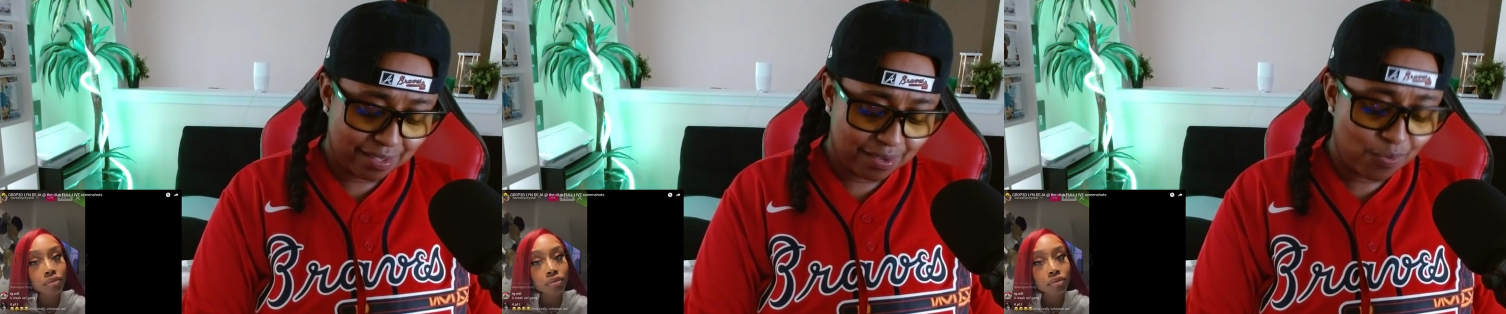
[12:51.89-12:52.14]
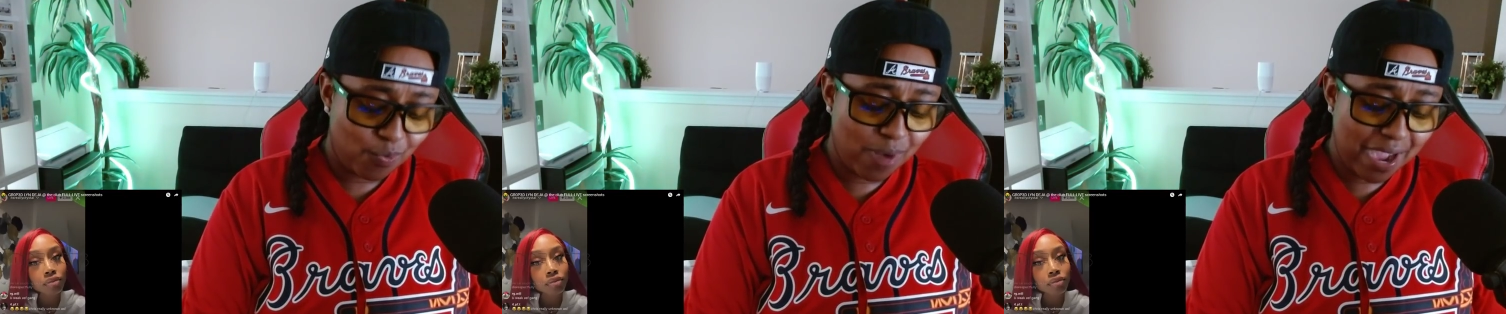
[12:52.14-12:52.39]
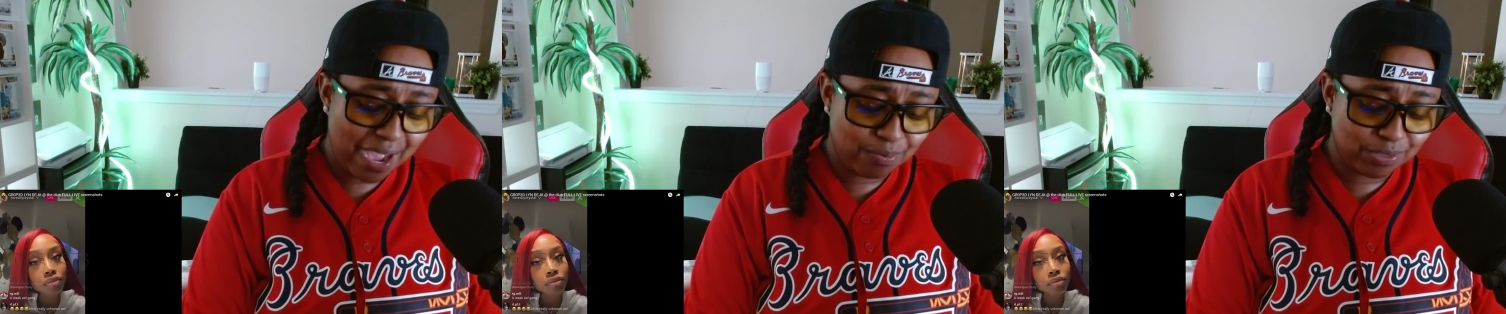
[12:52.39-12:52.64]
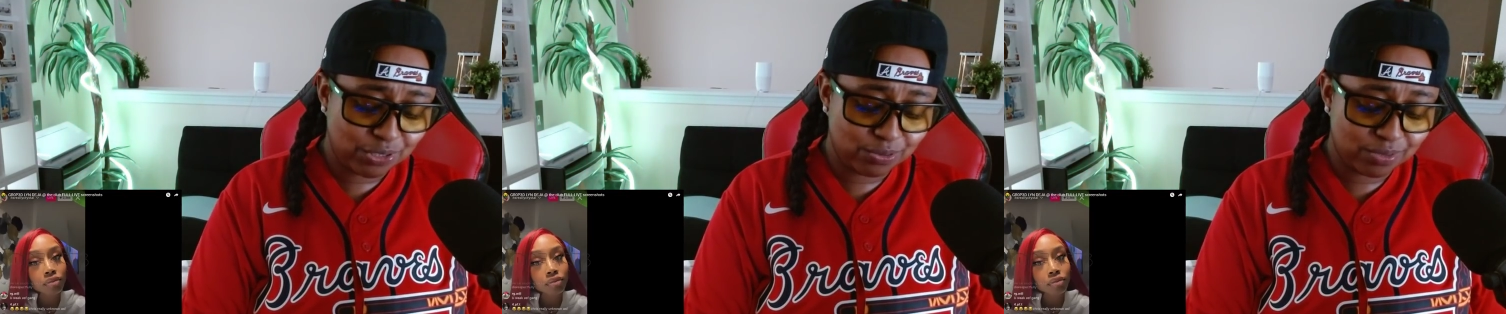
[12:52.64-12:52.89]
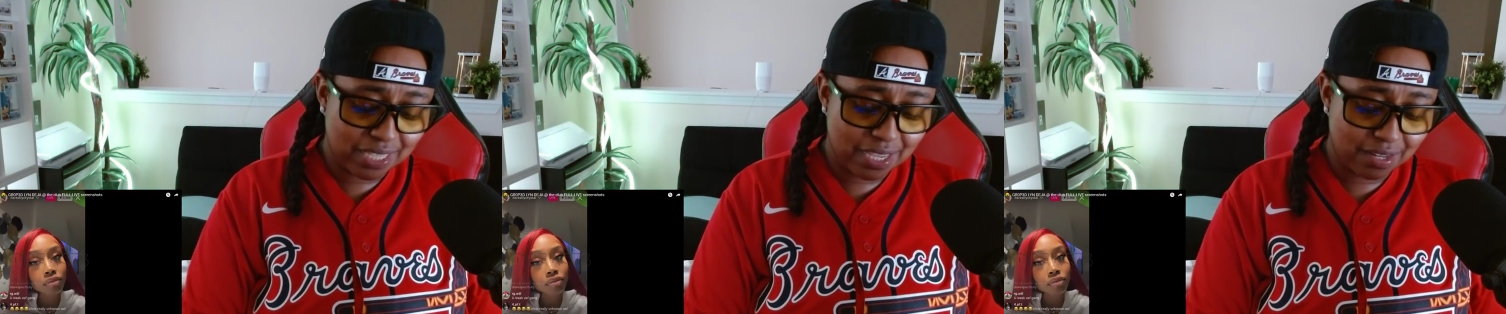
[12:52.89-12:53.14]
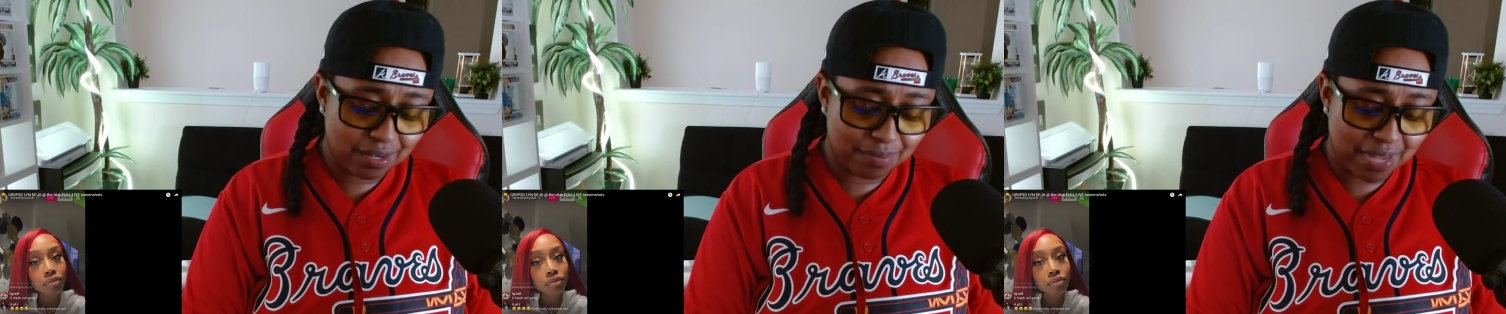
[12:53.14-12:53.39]
Speaker 1: Why would you tell
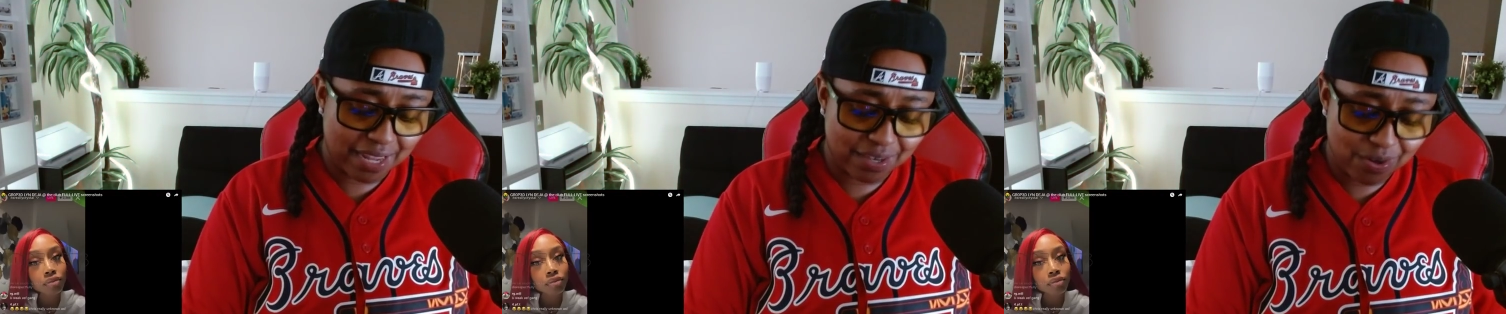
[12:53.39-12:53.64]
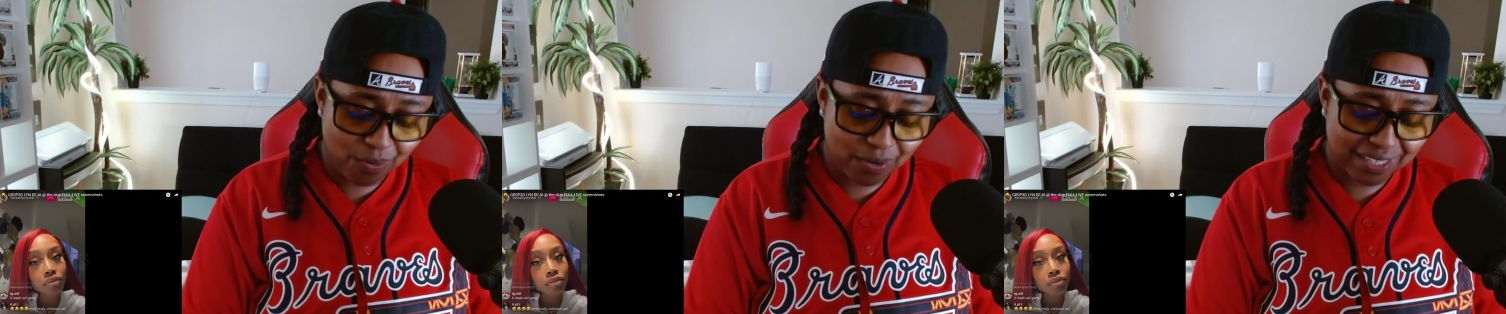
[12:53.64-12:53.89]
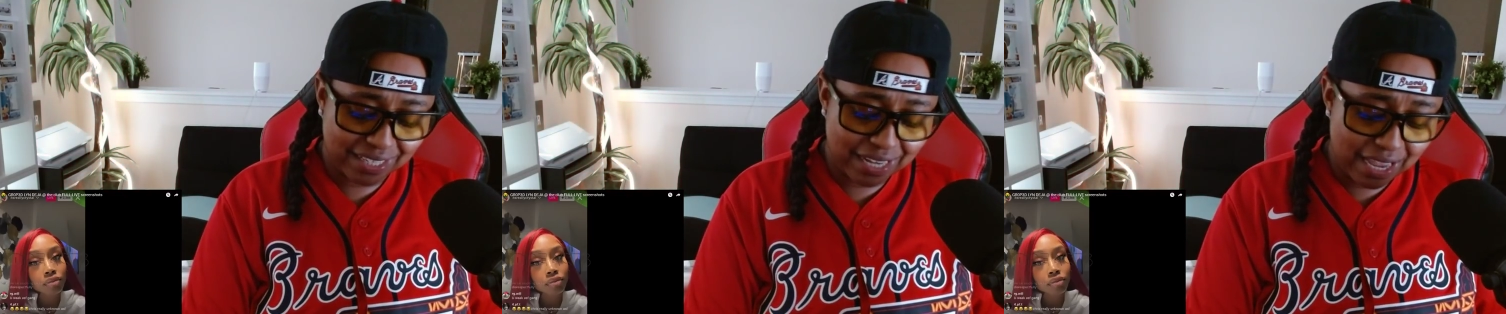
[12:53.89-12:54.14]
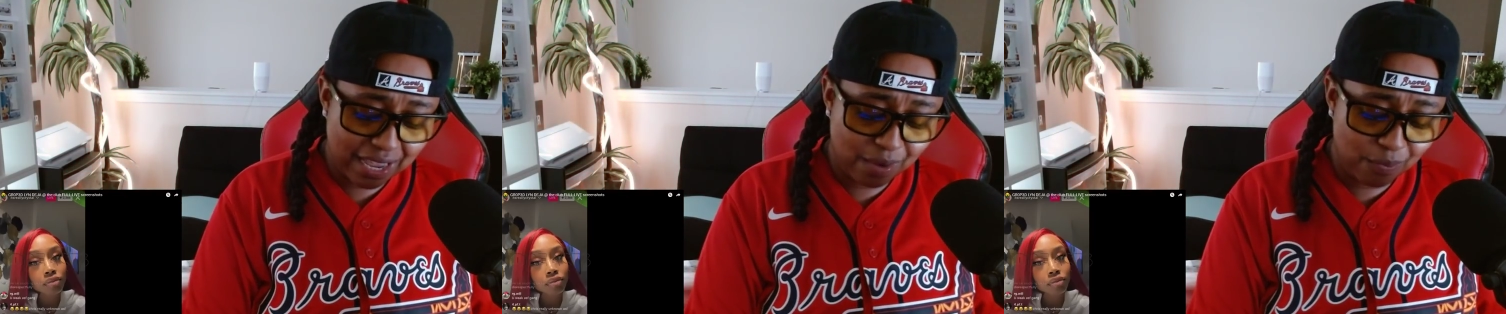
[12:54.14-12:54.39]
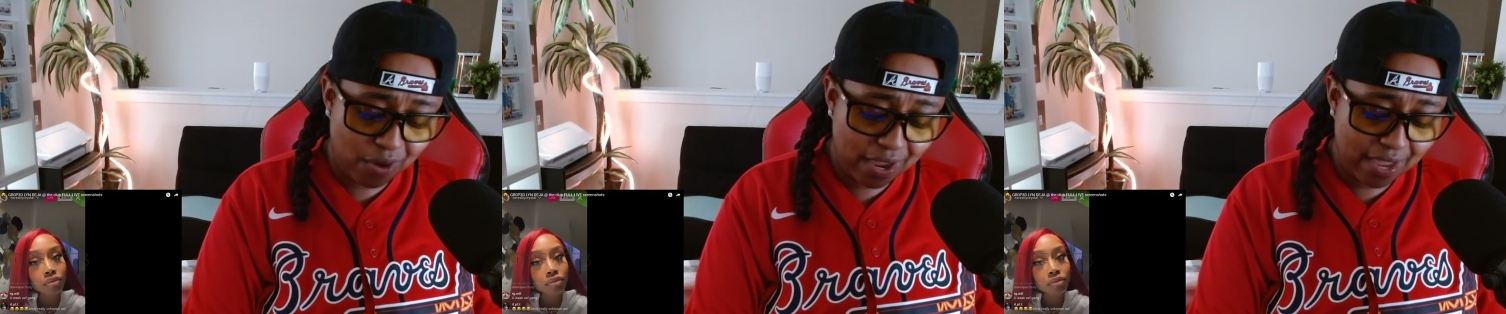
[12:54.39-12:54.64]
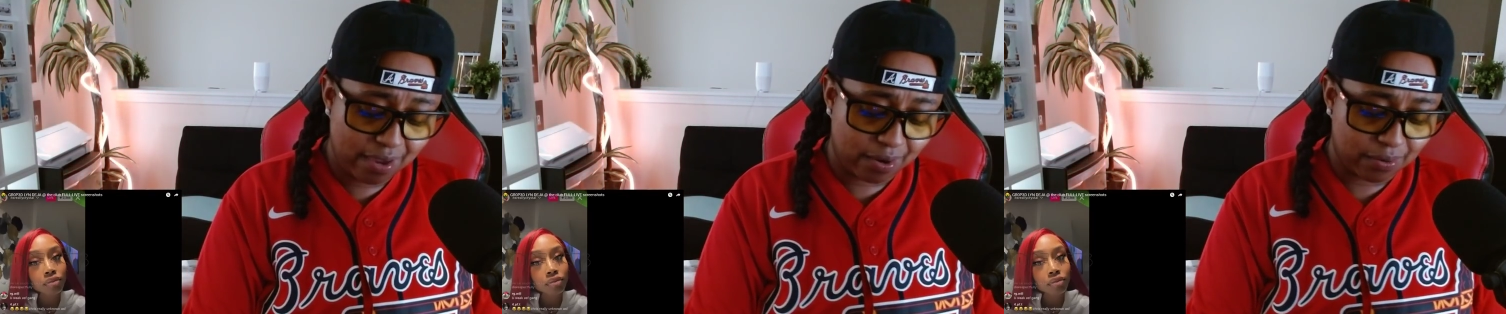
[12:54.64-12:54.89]
them that, knowing damn
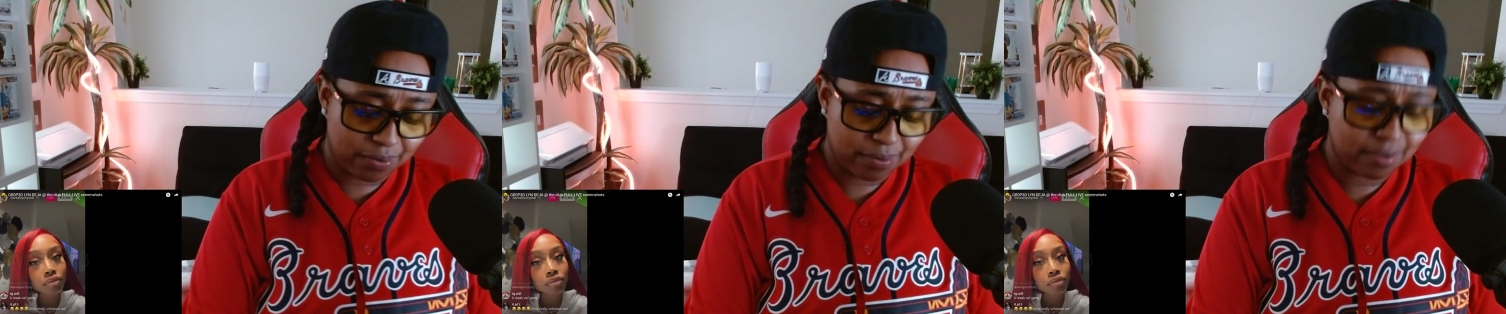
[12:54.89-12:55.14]
well,